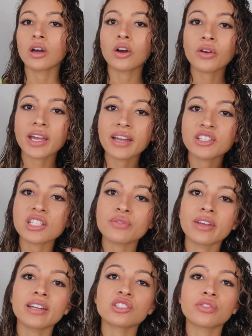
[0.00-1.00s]
Okay, just
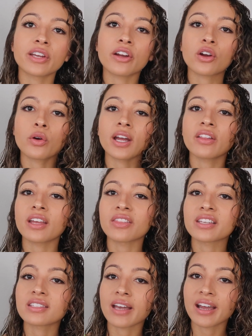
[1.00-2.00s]
finished finger coiling
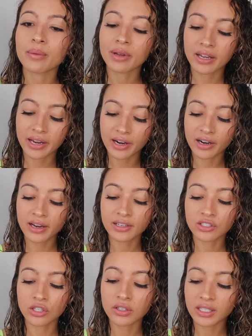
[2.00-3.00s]
this side of my hair.
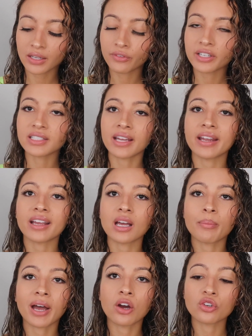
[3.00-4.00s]
It took, give or take,
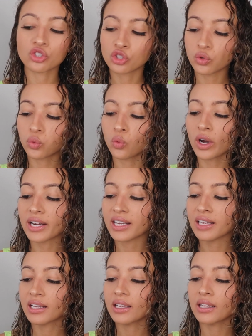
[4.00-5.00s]
about
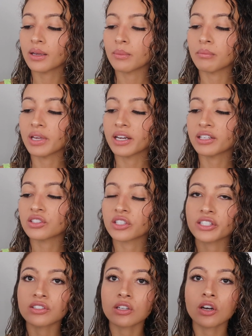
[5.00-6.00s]
20 minutes
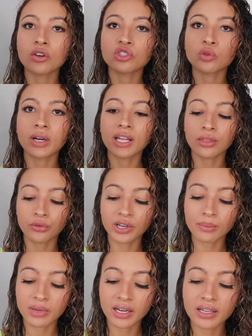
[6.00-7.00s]
or so,
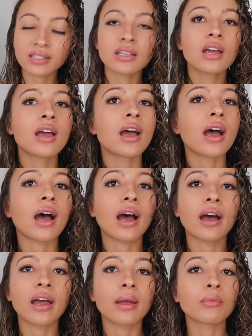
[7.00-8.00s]
23 minutes.
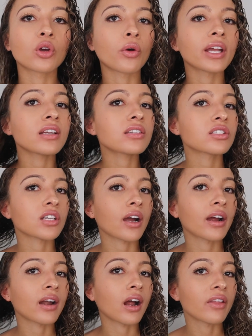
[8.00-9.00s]
I'm going to
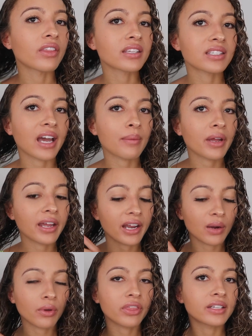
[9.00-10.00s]
start on this side of my
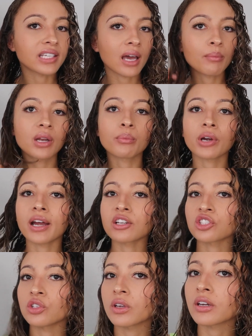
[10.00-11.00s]
hair with the Denman
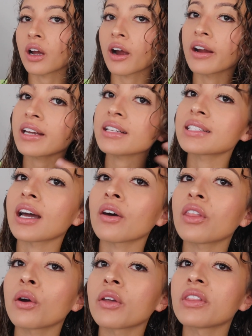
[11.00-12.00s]
brush. You can already
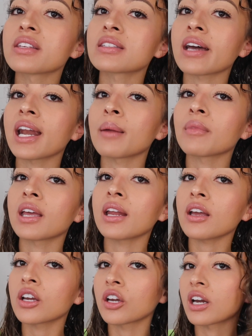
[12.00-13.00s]
tell though on this side I'm
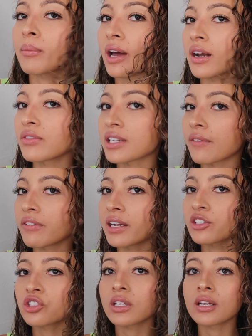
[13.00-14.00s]
getting a good amount of
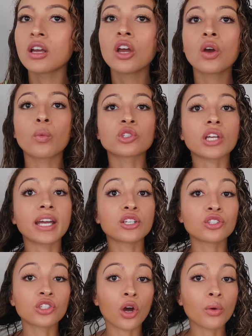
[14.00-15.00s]
definition, which I
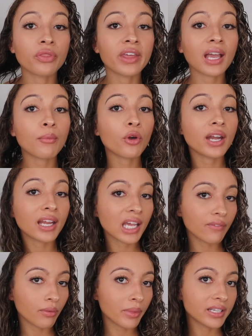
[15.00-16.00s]
don't think I'm going to
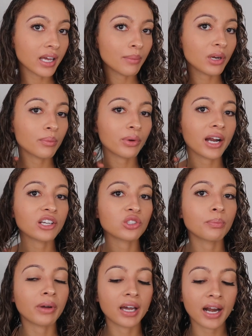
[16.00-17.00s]
get from the Denman
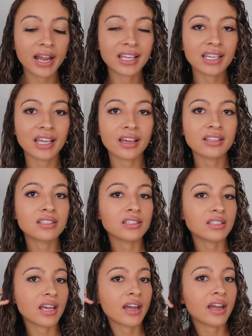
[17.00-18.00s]
brush, but I can't
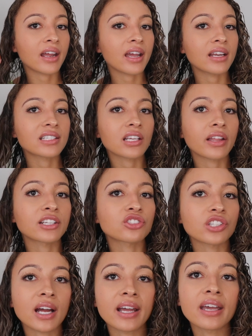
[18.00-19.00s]
say until I
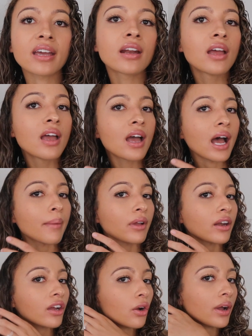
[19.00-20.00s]
try it. I'm
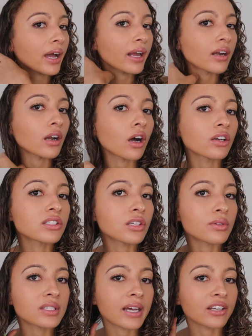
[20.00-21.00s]
gonna go ahead and
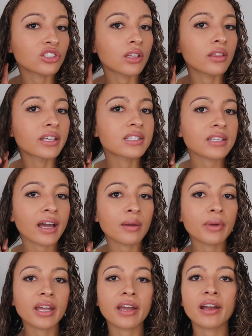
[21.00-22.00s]
also section this side
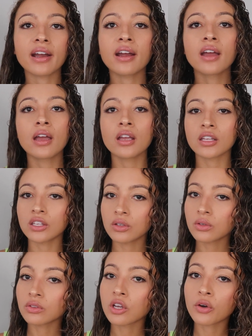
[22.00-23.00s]
of my hair.
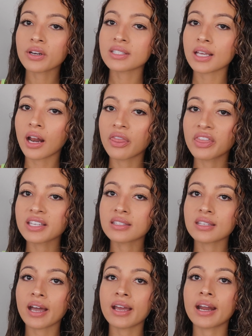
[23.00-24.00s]
You'll notice that on this
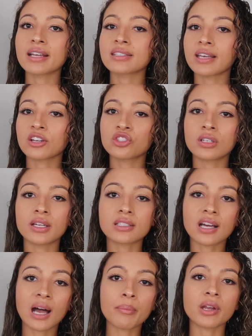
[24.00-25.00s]
side I sectioned it
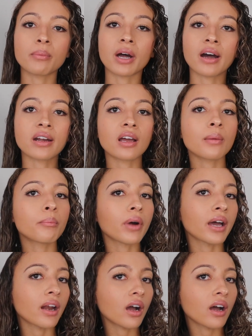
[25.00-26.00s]
top and bottom,
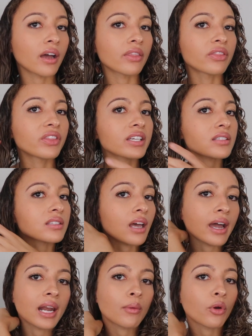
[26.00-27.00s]
but on this
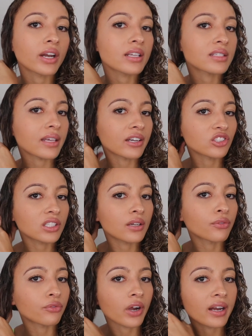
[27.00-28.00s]
side I'm going to section
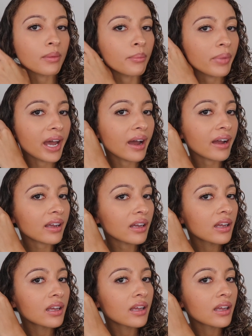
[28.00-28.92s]
it front and back.